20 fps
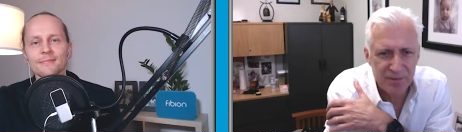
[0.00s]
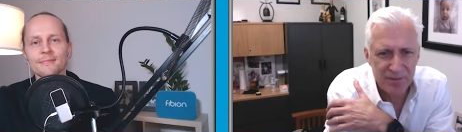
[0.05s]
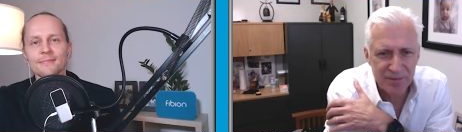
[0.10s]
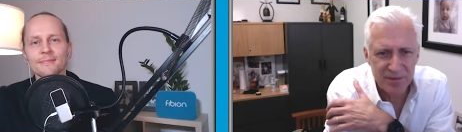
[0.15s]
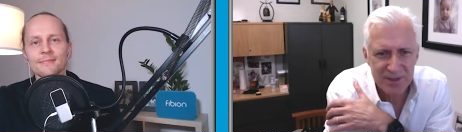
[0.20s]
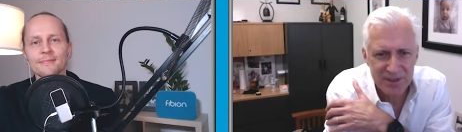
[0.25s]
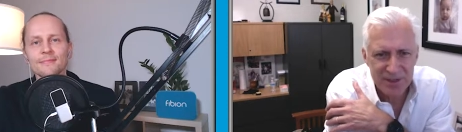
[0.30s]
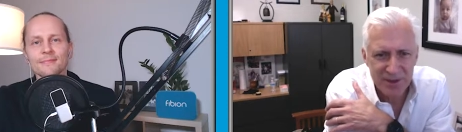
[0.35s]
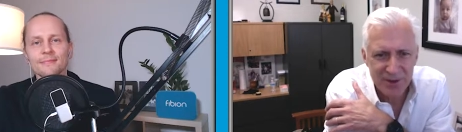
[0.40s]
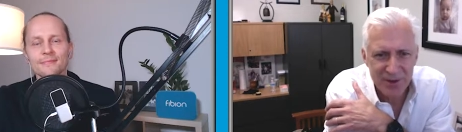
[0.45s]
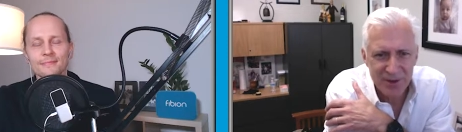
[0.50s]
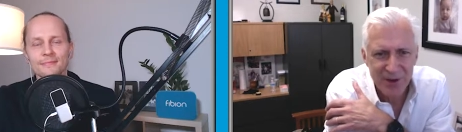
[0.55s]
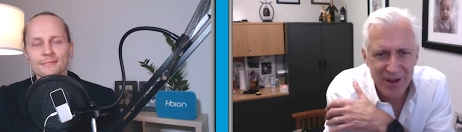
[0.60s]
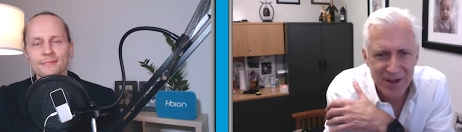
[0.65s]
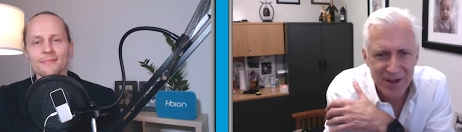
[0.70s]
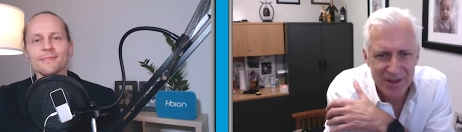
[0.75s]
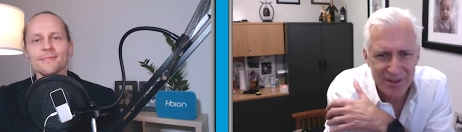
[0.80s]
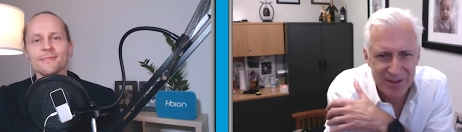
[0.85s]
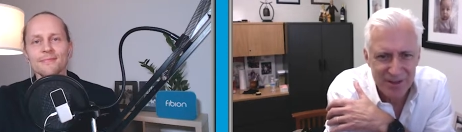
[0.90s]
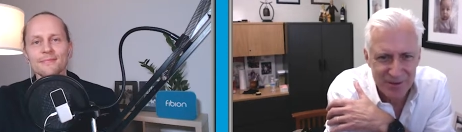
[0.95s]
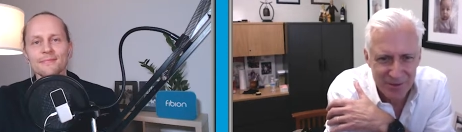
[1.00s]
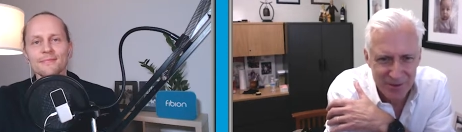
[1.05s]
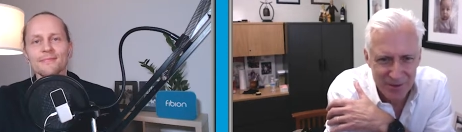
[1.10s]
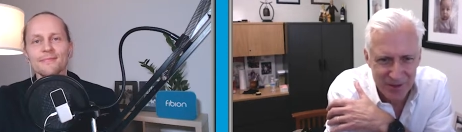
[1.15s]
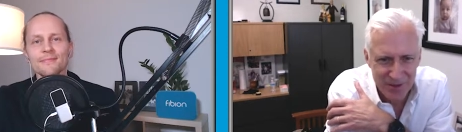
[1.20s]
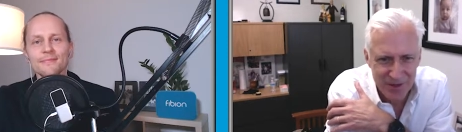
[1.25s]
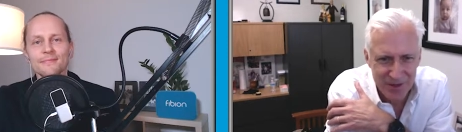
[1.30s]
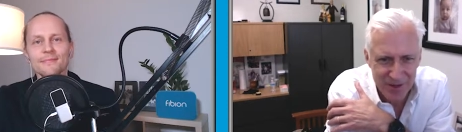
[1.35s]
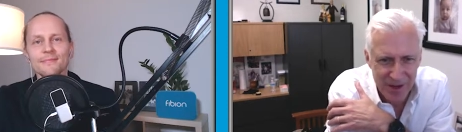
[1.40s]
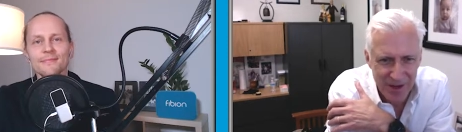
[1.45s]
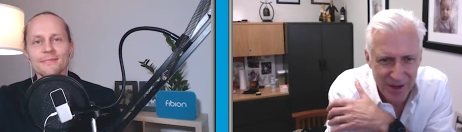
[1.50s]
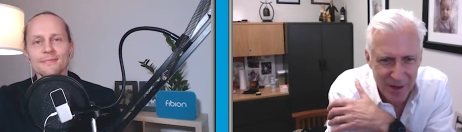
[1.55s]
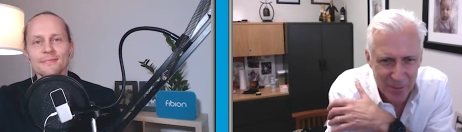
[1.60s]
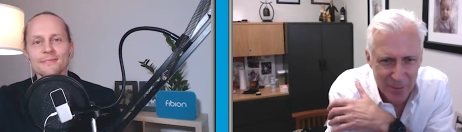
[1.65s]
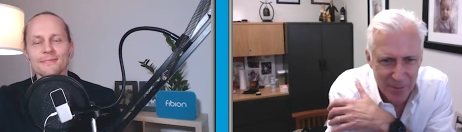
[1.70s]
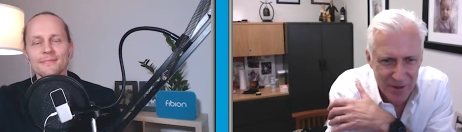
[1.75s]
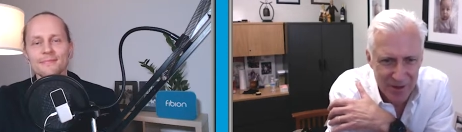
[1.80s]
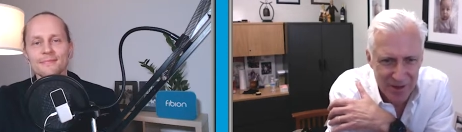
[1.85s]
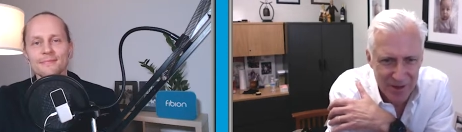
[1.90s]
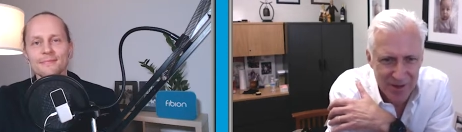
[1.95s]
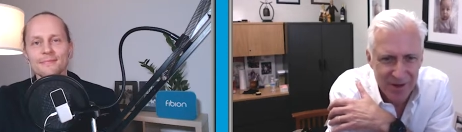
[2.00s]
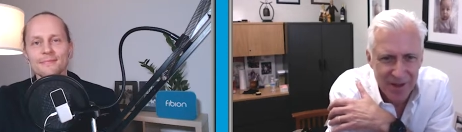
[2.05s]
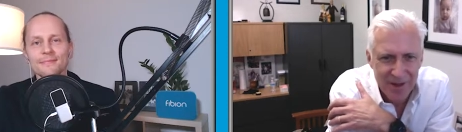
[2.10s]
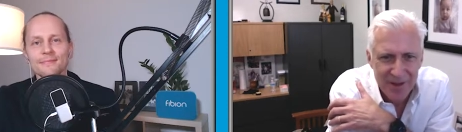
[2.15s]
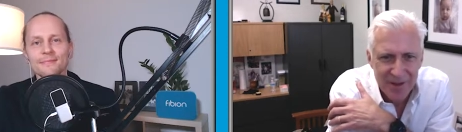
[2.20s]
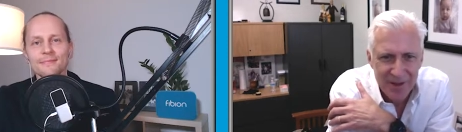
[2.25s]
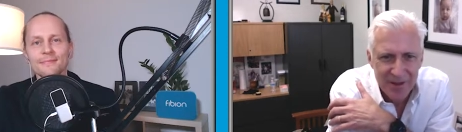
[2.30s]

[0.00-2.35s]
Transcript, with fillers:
Speaker 1: physical activity? I mean,